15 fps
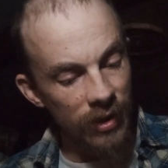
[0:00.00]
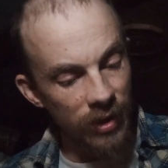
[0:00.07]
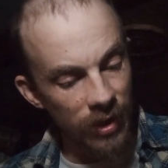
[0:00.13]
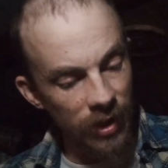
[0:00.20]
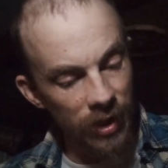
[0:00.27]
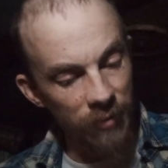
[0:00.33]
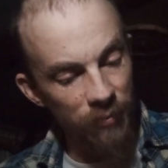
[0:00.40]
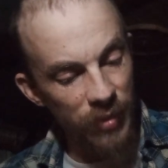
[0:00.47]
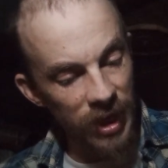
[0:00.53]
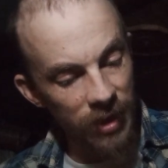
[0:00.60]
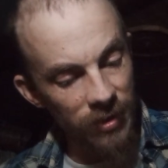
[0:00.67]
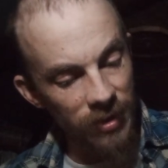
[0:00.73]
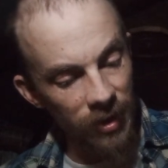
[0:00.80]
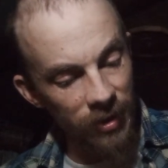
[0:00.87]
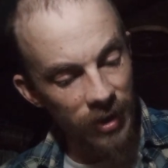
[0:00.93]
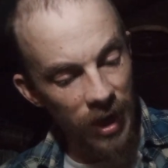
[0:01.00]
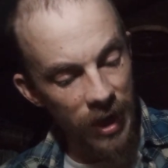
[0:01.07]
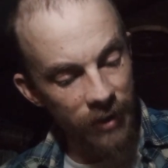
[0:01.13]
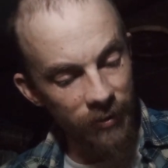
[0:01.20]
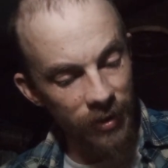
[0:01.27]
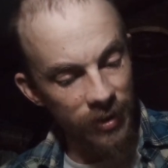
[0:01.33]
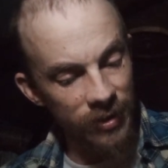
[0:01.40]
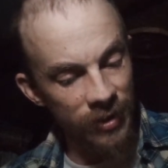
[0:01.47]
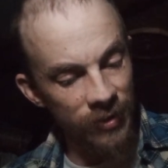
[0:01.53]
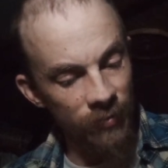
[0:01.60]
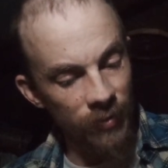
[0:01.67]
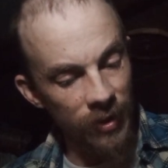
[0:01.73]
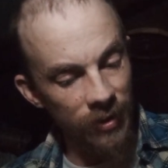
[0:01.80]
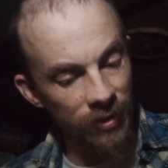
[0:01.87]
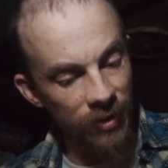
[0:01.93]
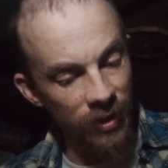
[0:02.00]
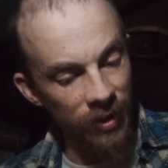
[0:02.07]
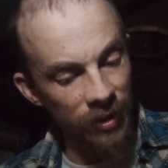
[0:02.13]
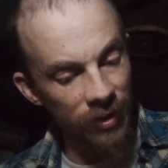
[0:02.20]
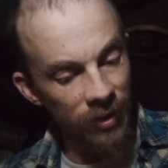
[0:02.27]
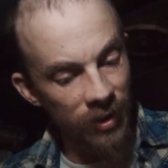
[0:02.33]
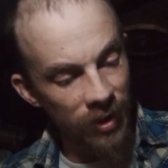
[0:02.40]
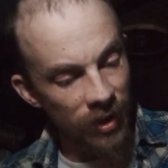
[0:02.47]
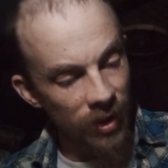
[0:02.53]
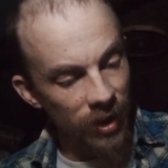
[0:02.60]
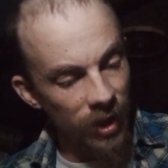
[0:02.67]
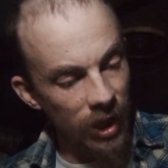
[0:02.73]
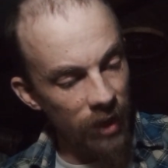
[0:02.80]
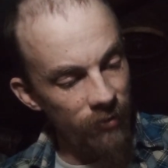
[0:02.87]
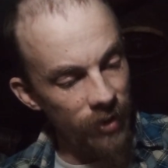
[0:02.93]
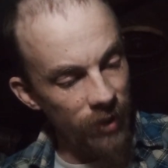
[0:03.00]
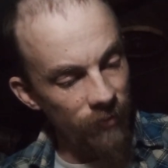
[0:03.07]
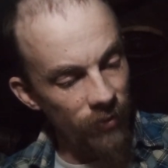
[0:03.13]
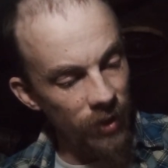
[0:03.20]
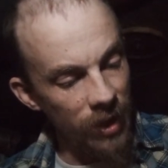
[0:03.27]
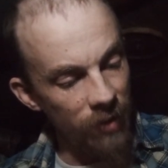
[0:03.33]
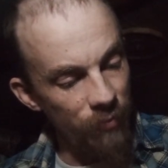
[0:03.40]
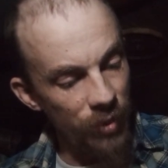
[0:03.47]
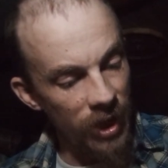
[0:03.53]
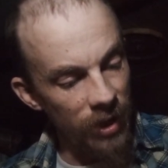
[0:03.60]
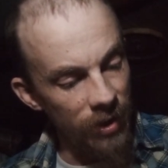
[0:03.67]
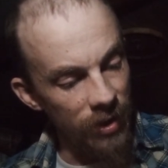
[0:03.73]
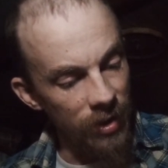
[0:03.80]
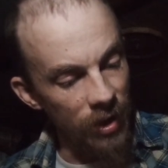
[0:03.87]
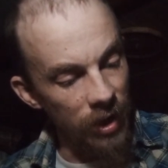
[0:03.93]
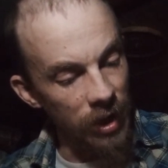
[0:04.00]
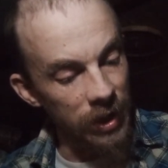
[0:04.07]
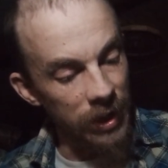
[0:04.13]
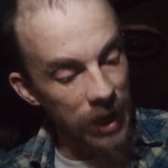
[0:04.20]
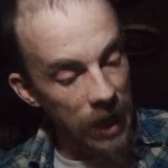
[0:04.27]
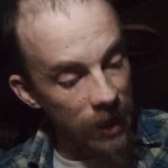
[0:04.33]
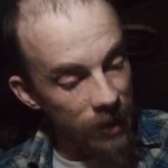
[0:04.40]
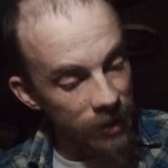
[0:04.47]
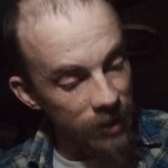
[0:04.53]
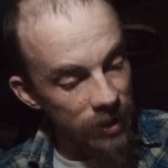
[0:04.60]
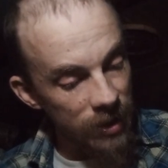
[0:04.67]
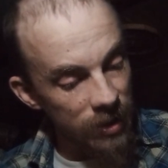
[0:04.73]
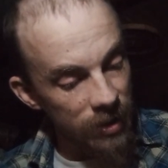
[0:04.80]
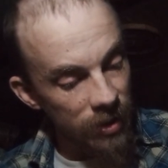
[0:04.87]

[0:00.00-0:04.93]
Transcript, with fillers: Getting beaten in Congress is one thing, even if you get beaten a lot,